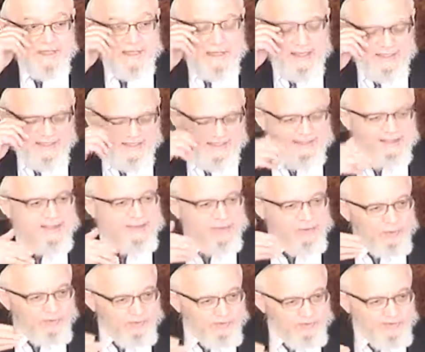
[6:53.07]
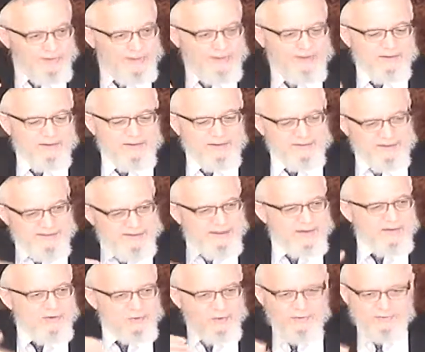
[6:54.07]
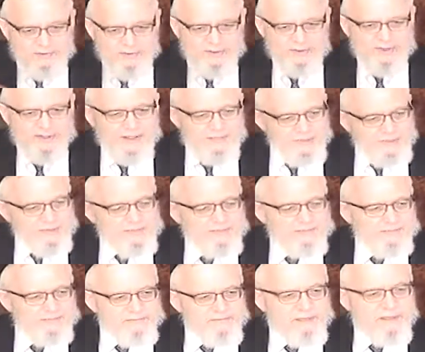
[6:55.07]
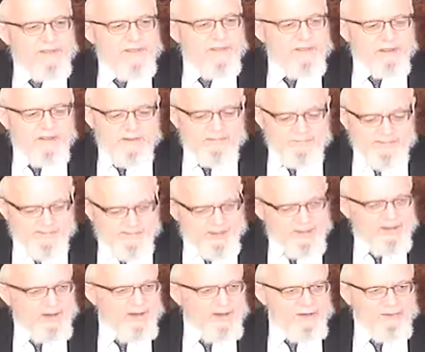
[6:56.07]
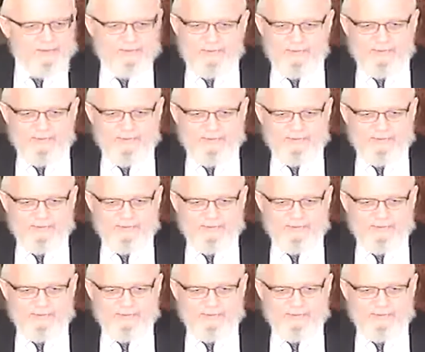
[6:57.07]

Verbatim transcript: And he says to his friend, you know, my son's off for the summer, maybe get hired for three